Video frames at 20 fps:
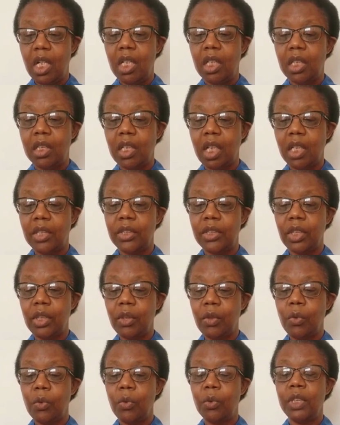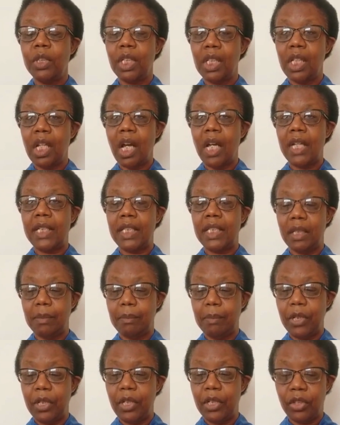Does the Lord delight in
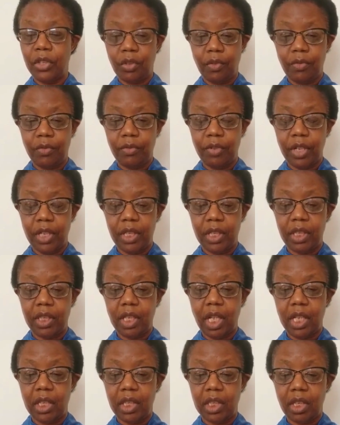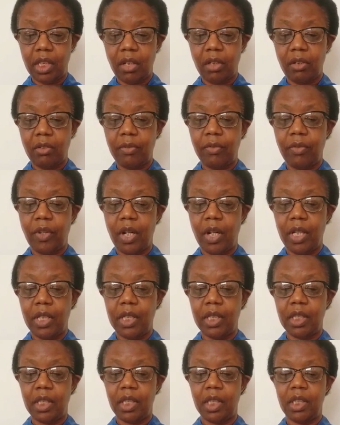burnt offerings and
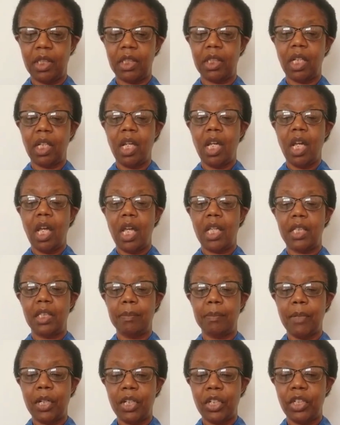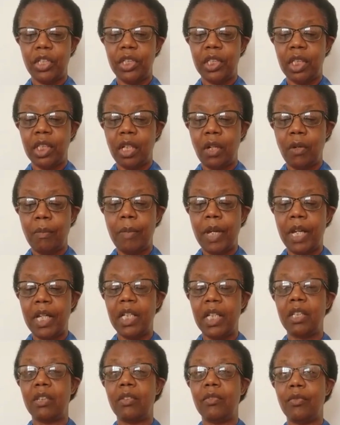sacrifices as much as in
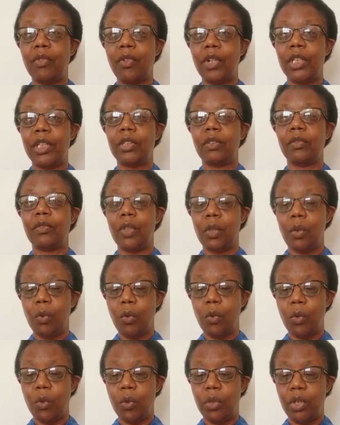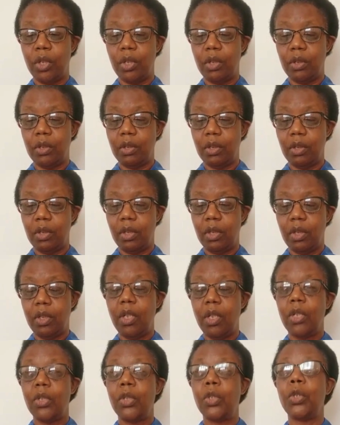obeying the voice of the Lord?
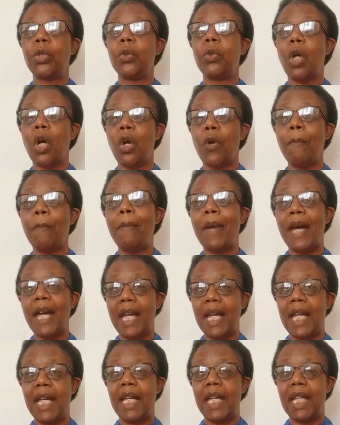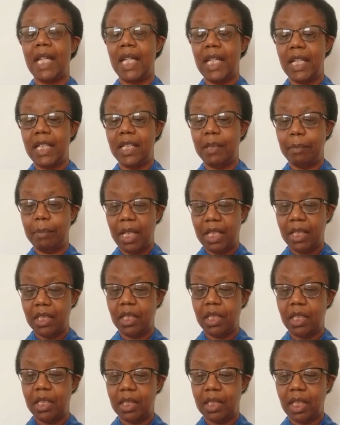To obey is better
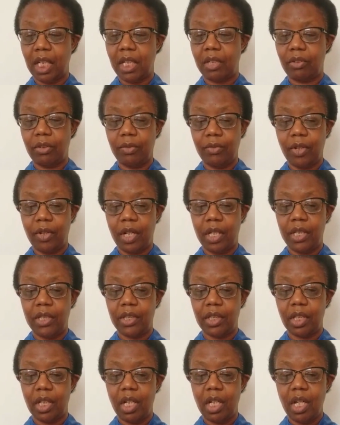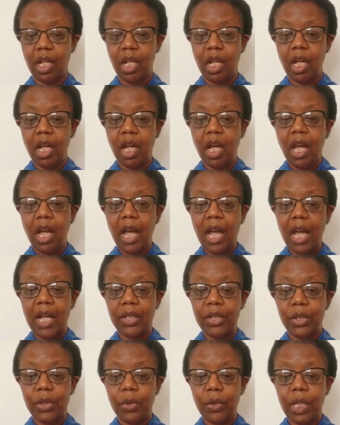than sacrifice, and
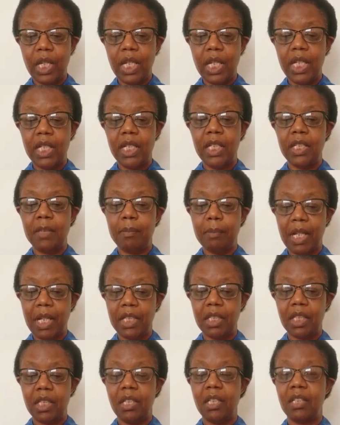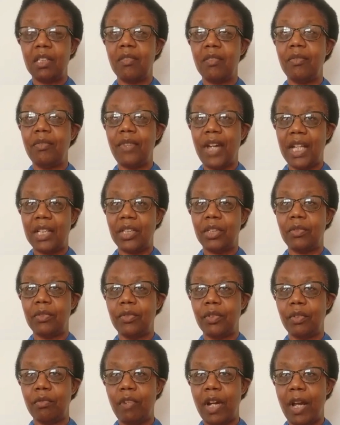to heed is better than the fat of
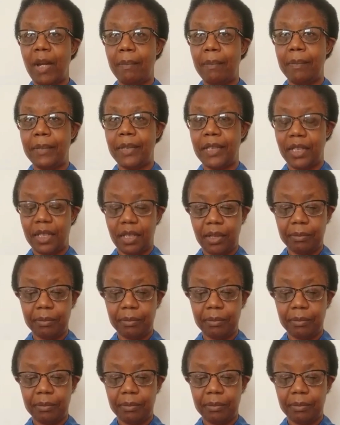the rams.